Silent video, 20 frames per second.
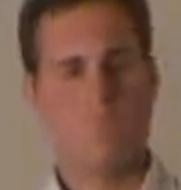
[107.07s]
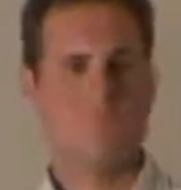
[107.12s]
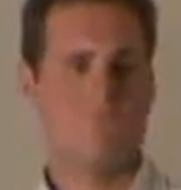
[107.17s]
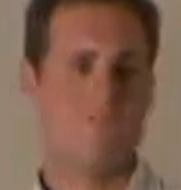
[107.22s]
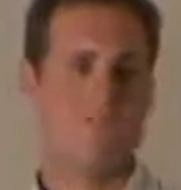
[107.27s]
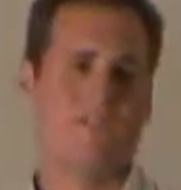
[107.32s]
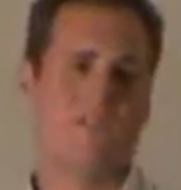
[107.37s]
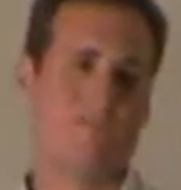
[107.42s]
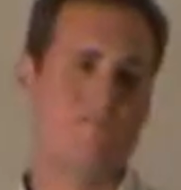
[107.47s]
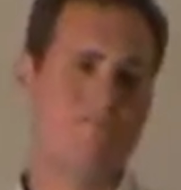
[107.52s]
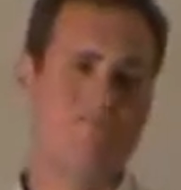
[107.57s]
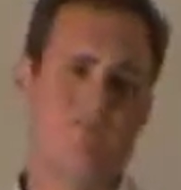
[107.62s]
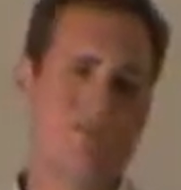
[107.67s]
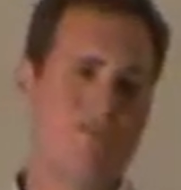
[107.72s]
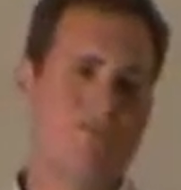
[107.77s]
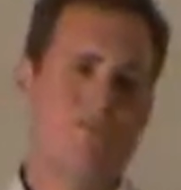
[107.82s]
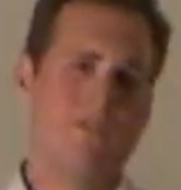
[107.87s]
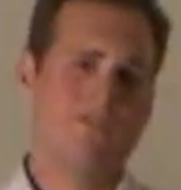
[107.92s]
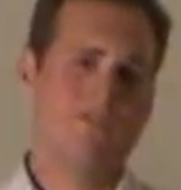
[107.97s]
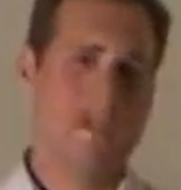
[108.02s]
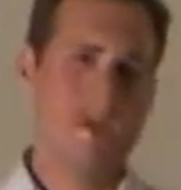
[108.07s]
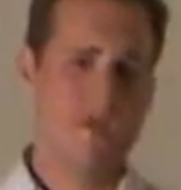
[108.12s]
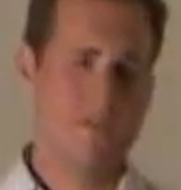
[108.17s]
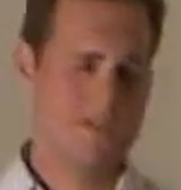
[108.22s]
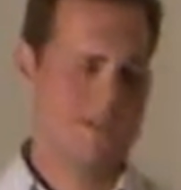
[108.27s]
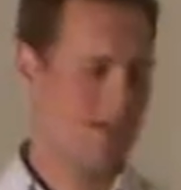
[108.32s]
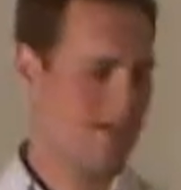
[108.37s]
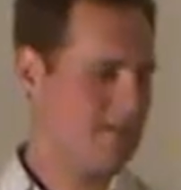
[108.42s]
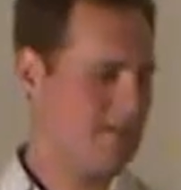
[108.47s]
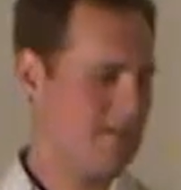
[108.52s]
Just use your
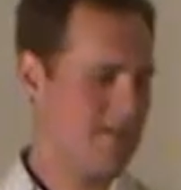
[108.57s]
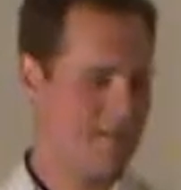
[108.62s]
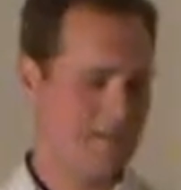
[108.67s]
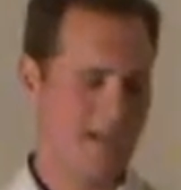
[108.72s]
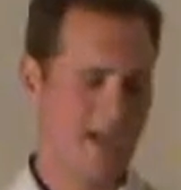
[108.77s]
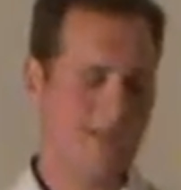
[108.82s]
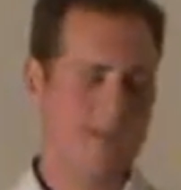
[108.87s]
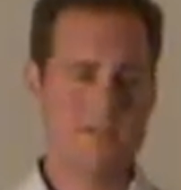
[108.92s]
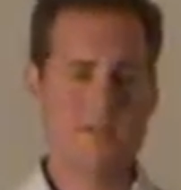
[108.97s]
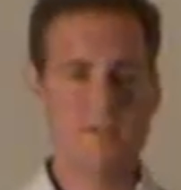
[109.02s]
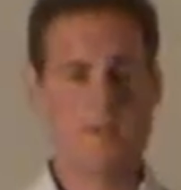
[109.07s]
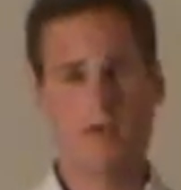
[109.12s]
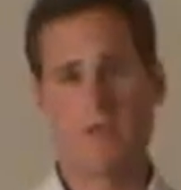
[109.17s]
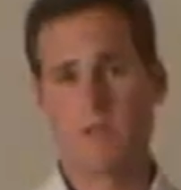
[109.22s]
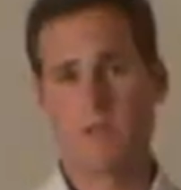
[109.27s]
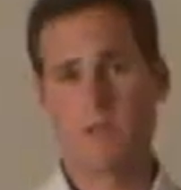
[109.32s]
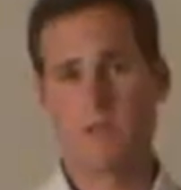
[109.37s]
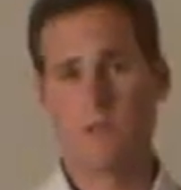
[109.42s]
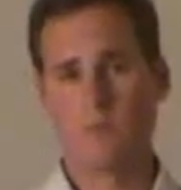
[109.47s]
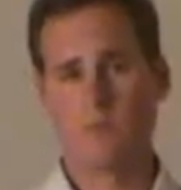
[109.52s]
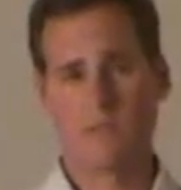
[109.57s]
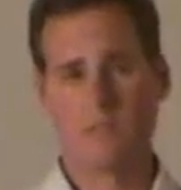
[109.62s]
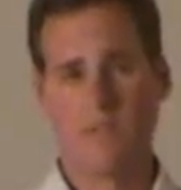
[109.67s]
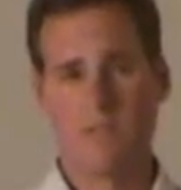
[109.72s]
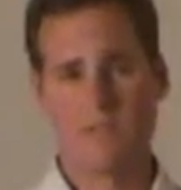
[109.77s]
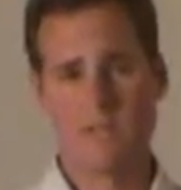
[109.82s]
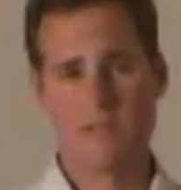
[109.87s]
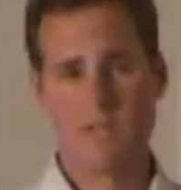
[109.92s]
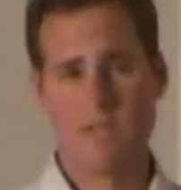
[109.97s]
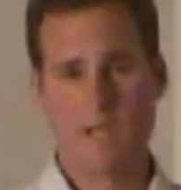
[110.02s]
imagination. I just thought it'd be cool to have
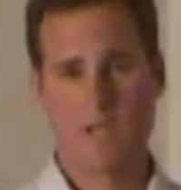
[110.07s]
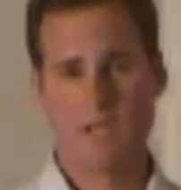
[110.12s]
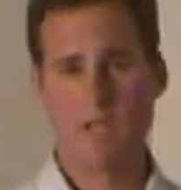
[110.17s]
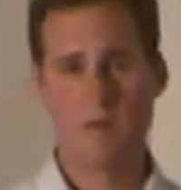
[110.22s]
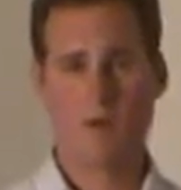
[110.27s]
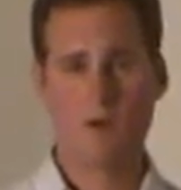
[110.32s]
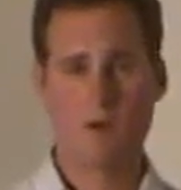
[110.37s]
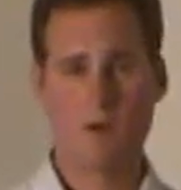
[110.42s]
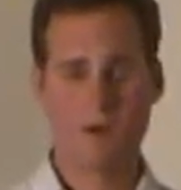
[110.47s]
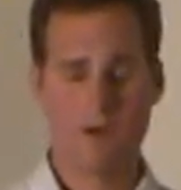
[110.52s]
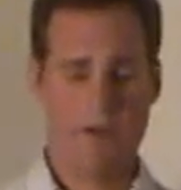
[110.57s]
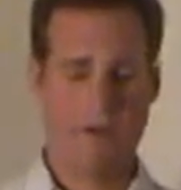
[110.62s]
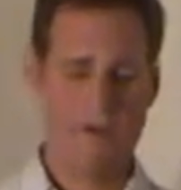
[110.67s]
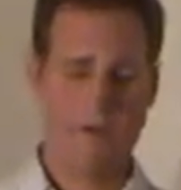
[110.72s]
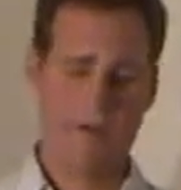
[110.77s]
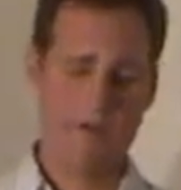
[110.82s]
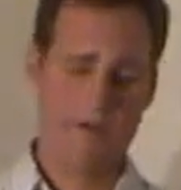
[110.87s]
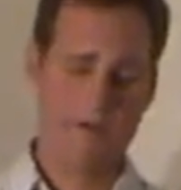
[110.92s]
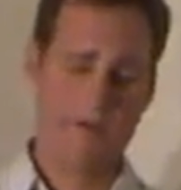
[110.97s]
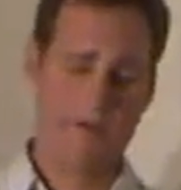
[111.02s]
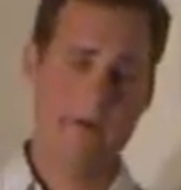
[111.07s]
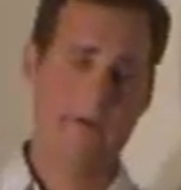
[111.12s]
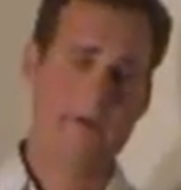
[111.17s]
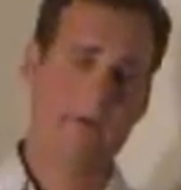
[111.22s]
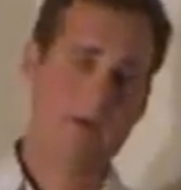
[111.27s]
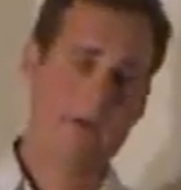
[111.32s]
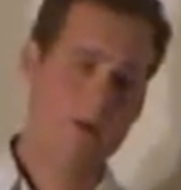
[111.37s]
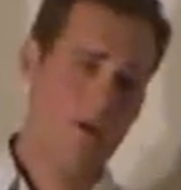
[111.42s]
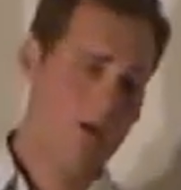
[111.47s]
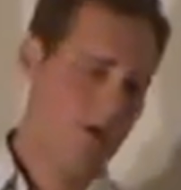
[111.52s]
the sand and water area in
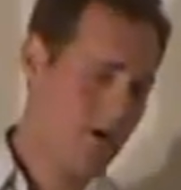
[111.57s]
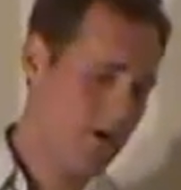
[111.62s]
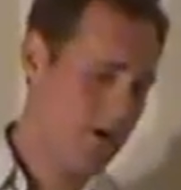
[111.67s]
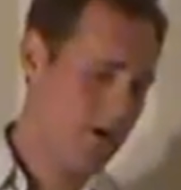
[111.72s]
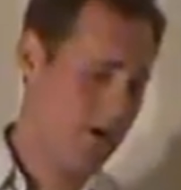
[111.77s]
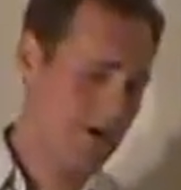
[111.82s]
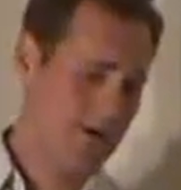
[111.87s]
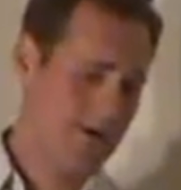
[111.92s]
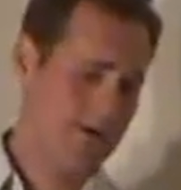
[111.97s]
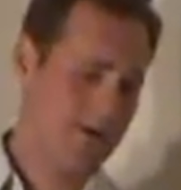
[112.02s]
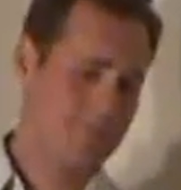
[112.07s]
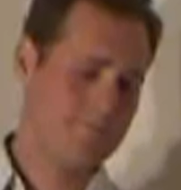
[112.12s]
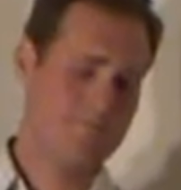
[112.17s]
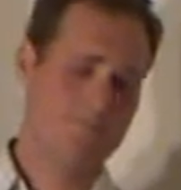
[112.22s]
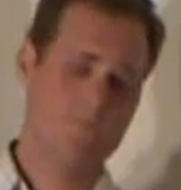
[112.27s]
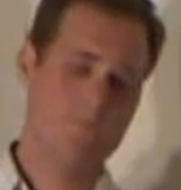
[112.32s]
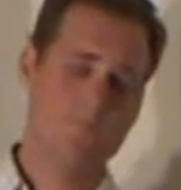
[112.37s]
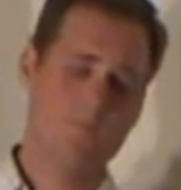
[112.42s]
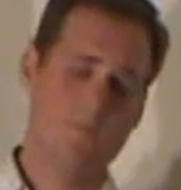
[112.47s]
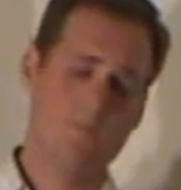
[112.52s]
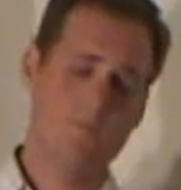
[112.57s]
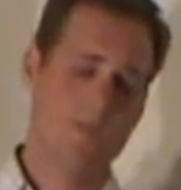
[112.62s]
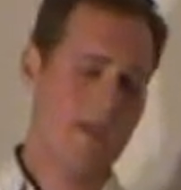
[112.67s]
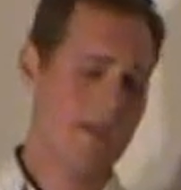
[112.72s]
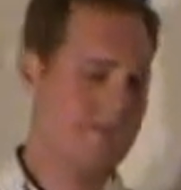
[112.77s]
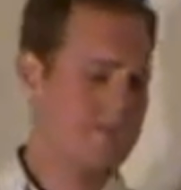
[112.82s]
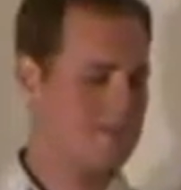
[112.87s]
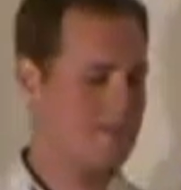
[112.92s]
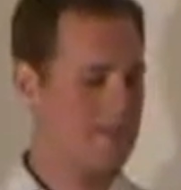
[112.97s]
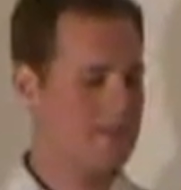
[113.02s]
there.
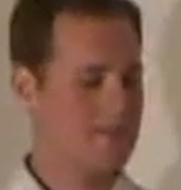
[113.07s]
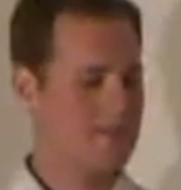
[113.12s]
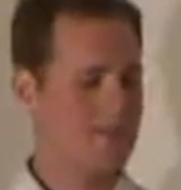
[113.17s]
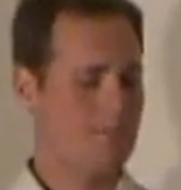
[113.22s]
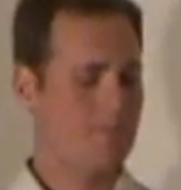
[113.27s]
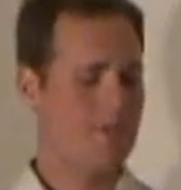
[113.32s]
Next is the